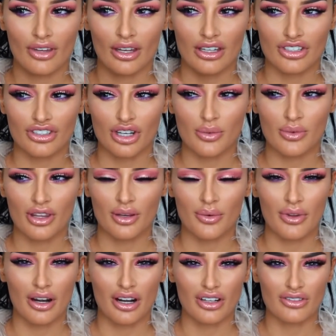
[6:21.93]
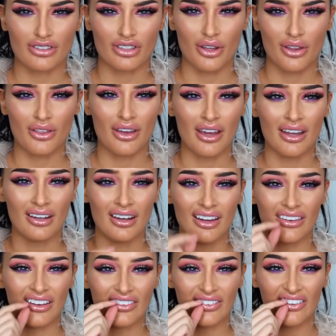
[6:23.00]
he showed me them, they're like so thin
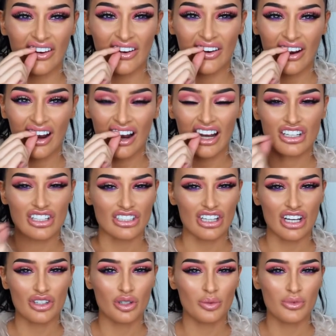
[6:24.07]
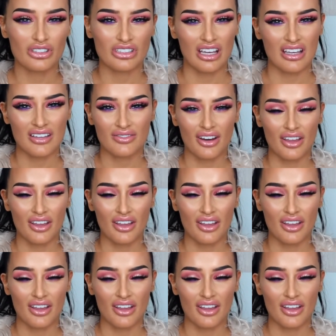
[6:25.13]
and they feel just like normal teeth,